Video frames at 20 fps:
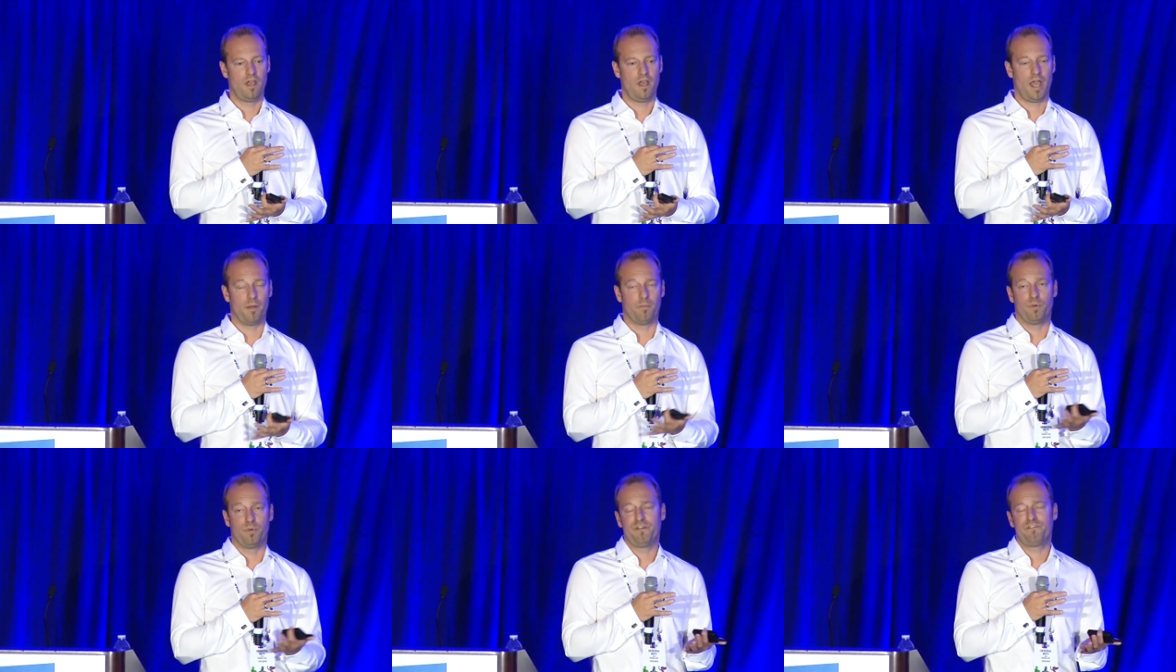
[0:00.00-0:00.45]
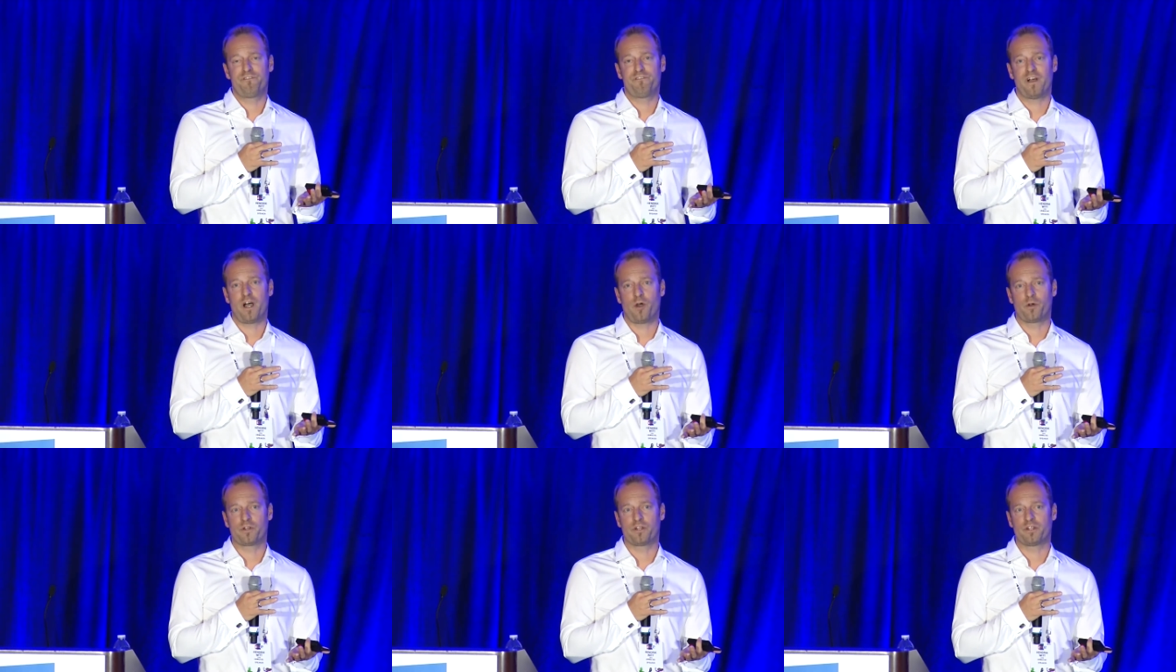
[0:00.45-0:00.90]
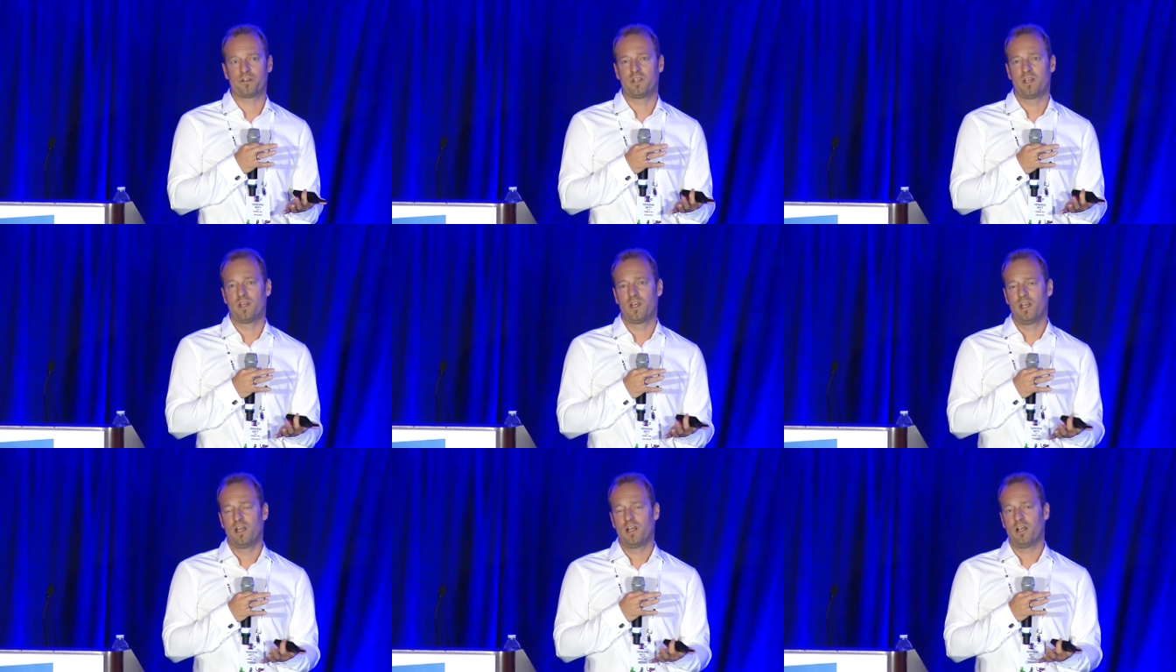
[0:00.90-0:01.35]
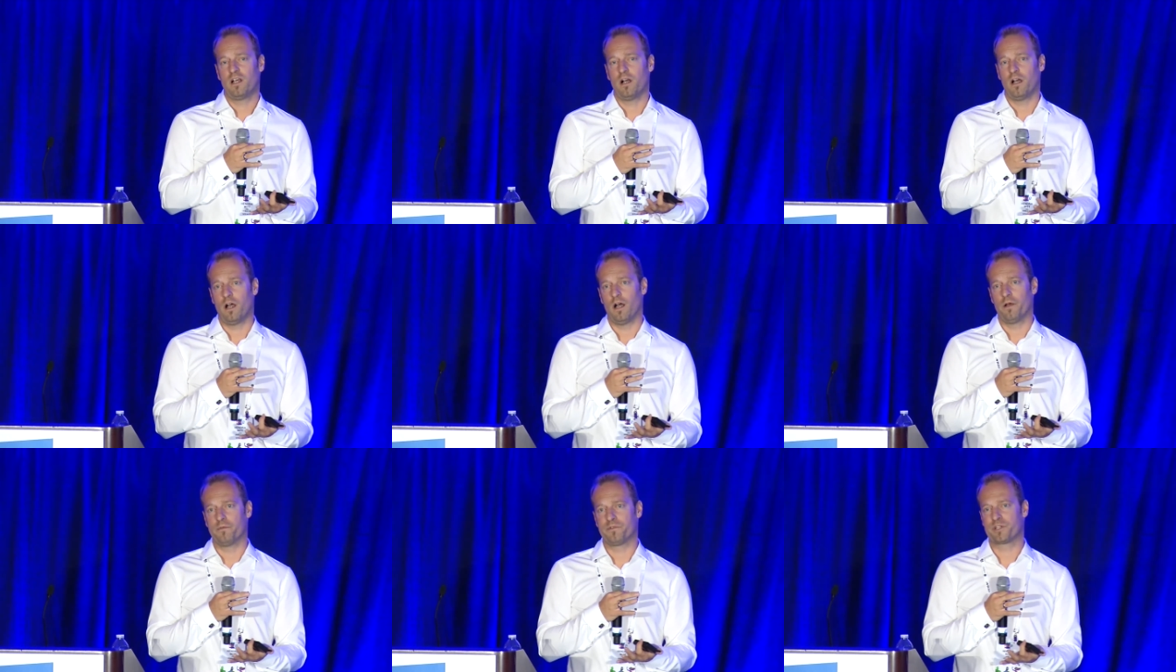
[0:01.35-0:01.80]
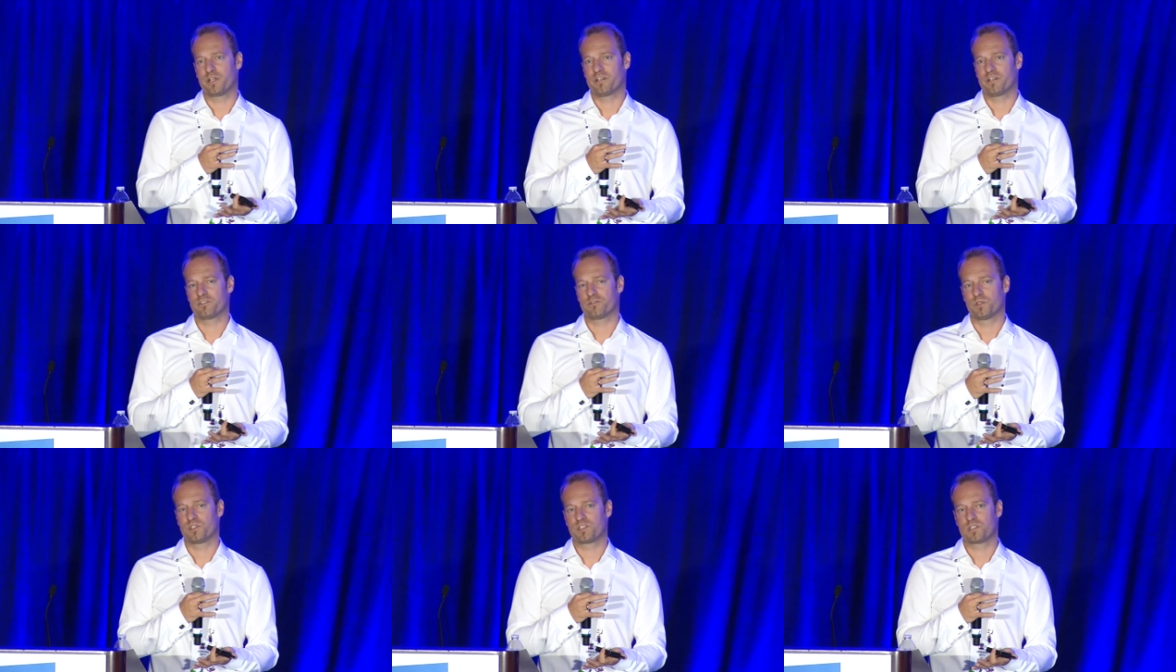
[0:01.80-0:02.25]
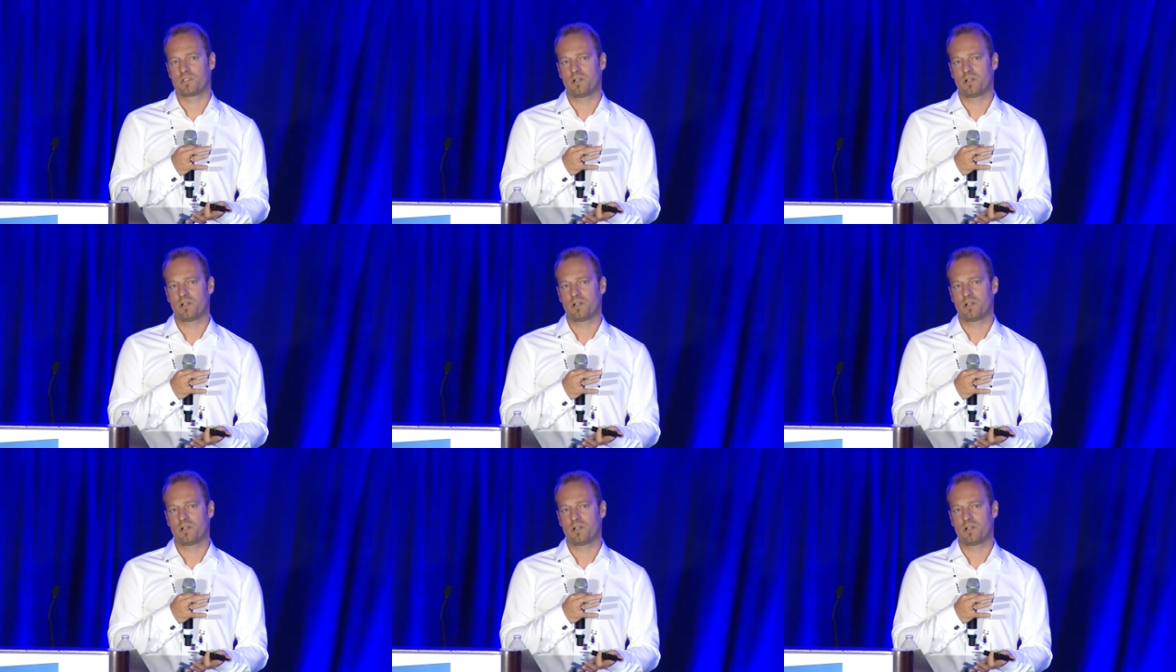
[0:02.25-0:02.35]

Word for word: And we found it uh, together with